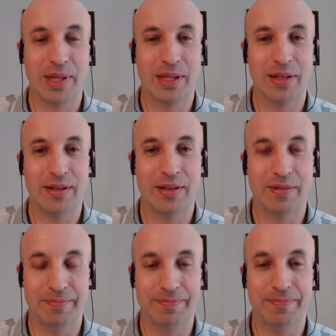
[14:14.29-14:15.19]

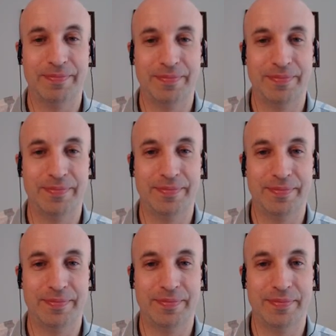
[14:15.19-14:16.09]

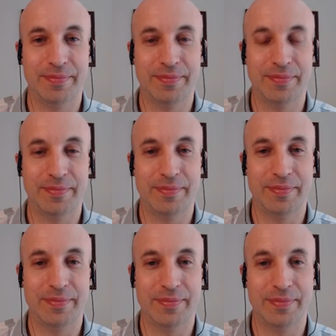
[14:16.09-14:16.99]

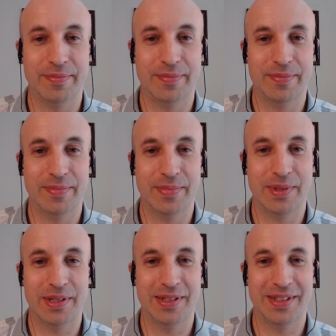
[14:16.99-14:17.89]

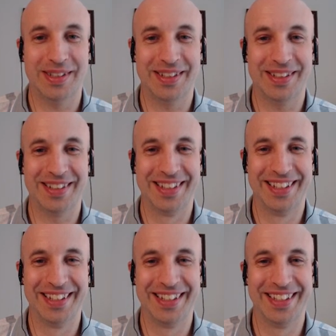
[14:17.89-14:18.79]

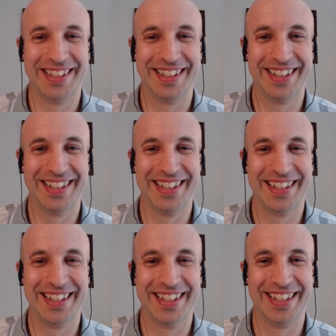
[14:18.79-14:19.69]

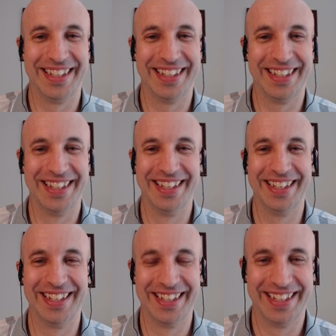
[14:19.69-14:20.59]

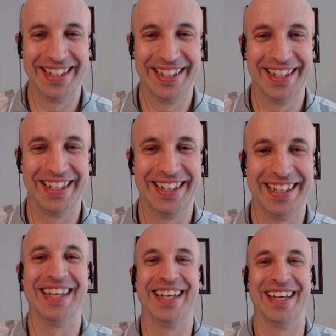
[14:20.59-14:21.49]

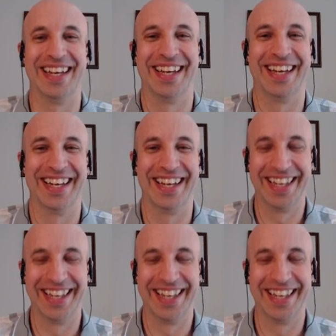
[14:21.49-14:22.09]
This person isn't speaking.